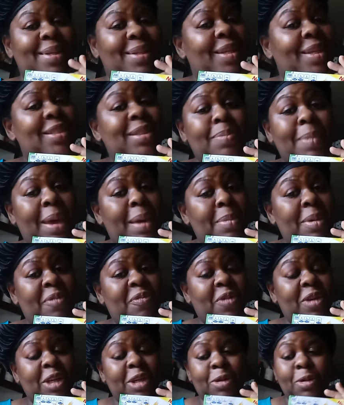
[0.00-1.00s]
this may be
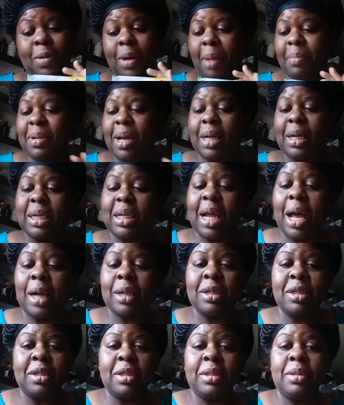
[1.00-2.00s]
for you. I'm not a
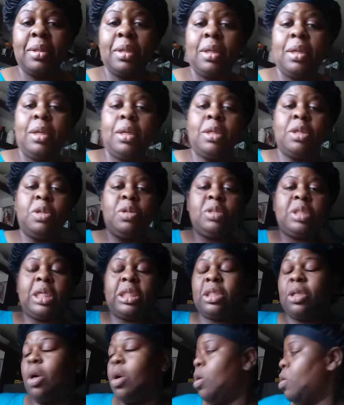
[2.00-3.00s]
doctor. Use
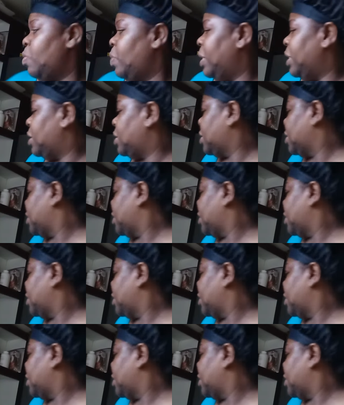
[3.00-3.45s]
at your own risk.